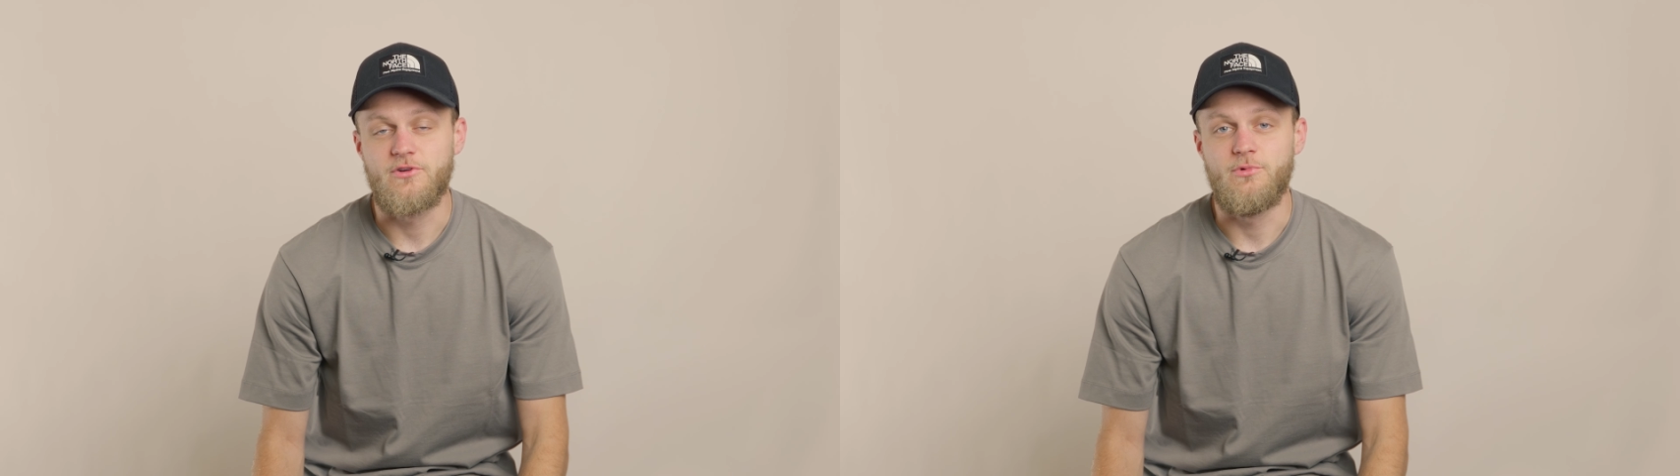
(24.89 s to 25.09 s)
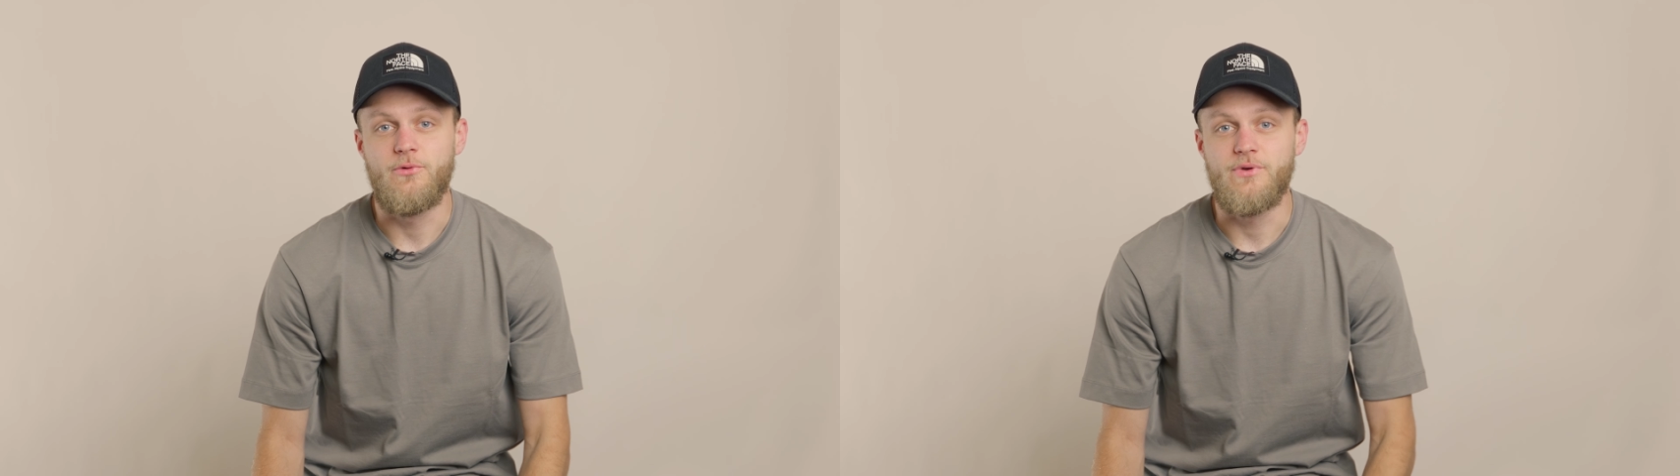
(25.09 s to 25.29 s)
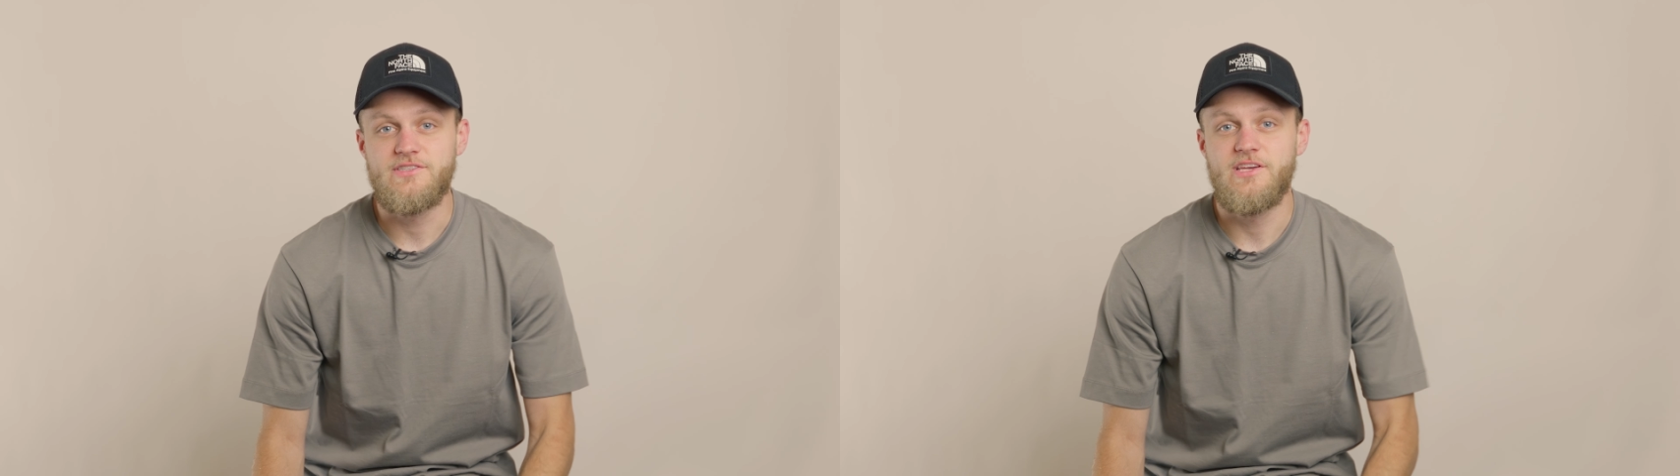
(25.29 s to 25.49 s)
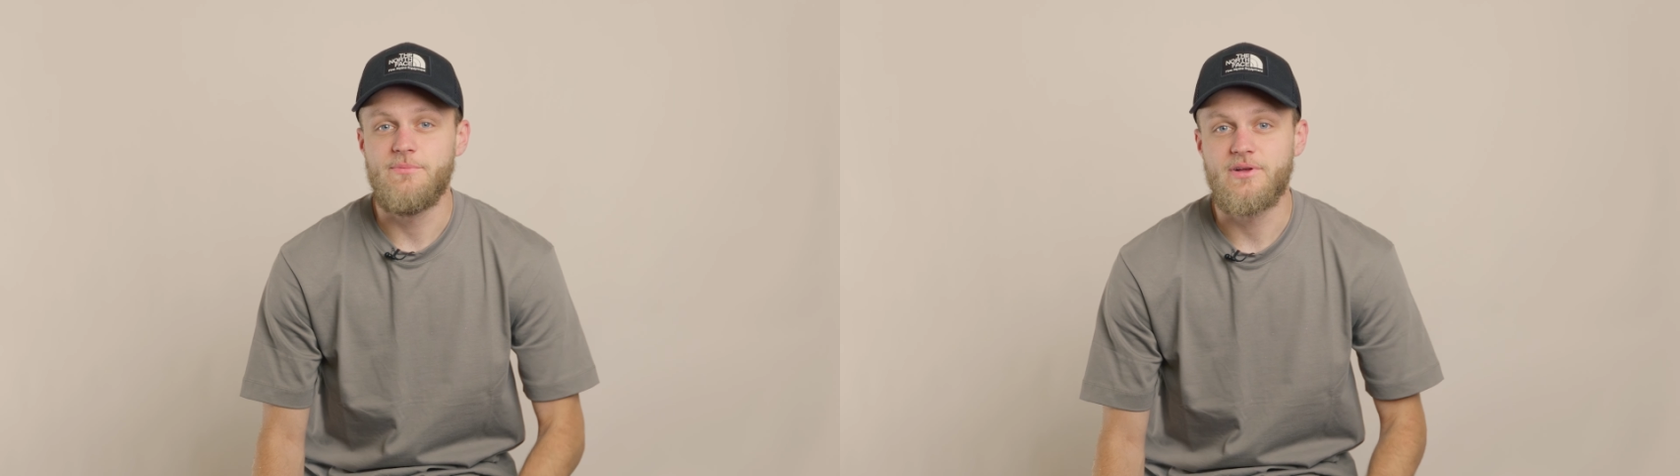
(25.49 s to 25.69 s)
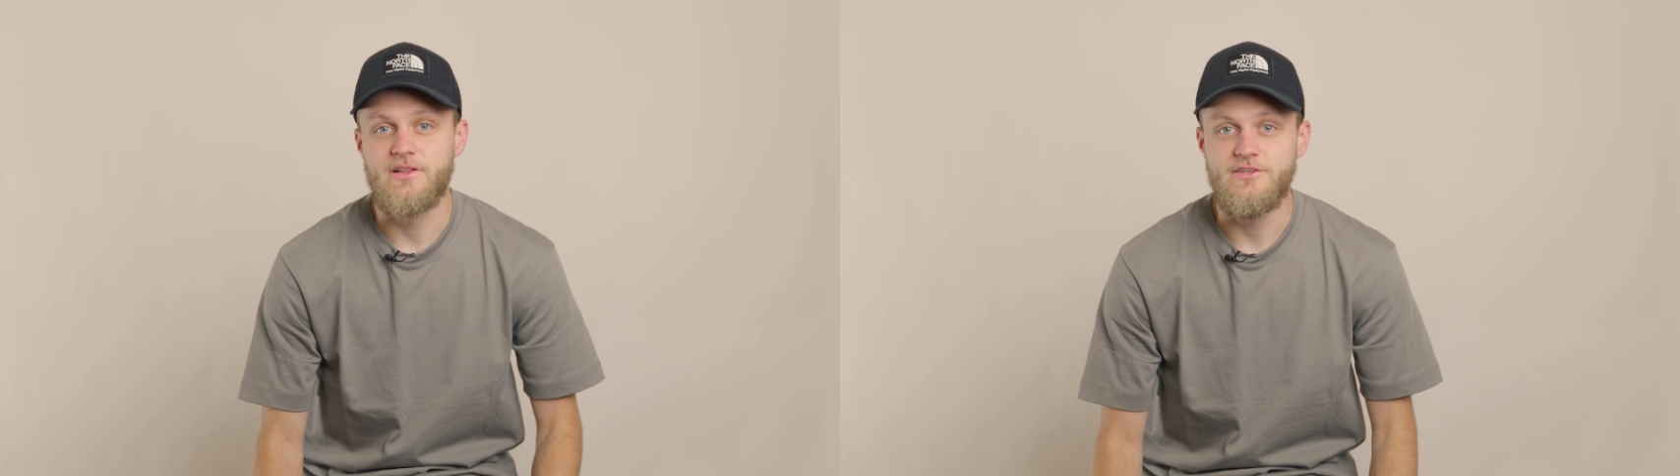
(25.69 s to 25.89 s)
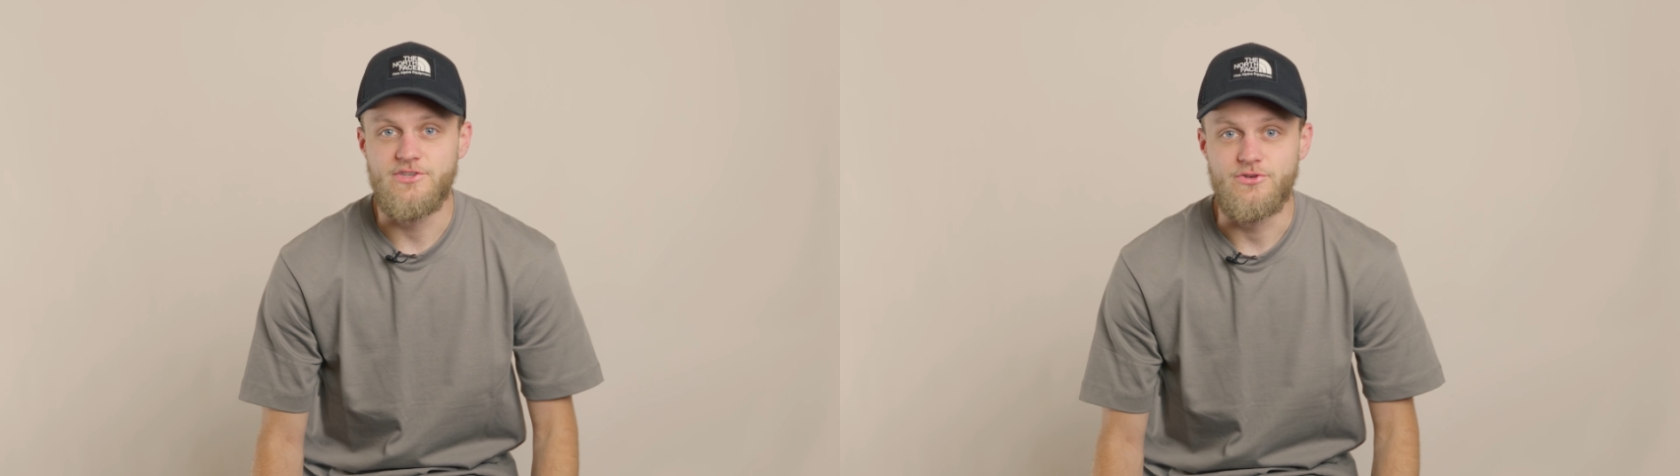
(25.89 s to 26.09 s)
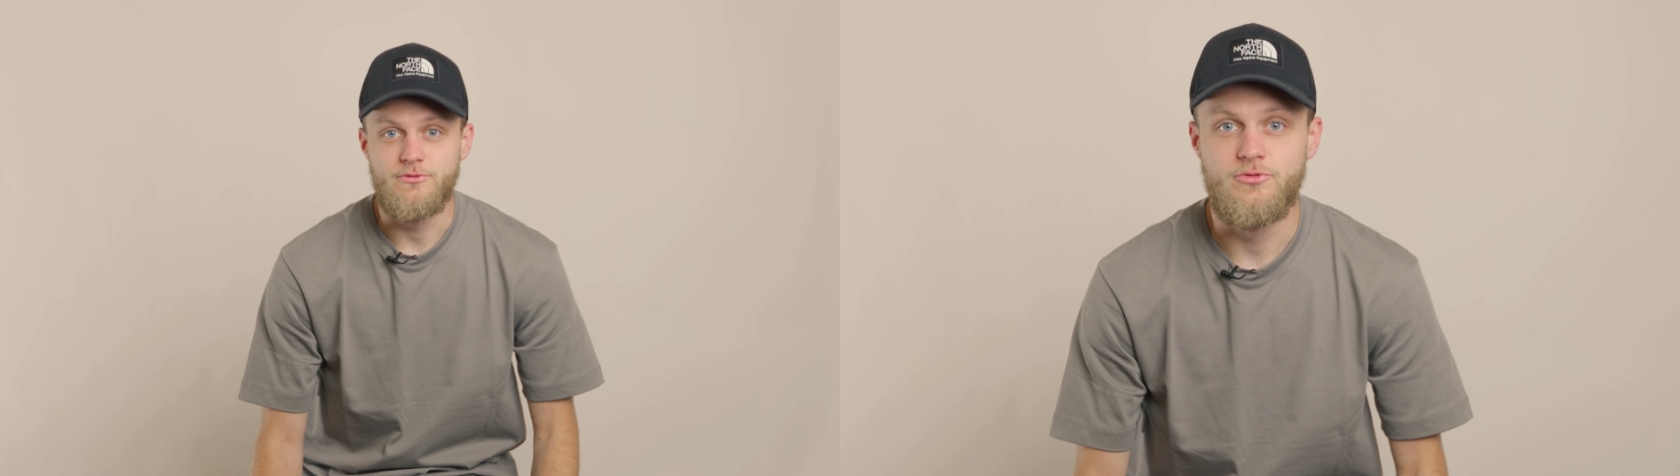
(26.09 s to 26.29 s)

from what we typically do.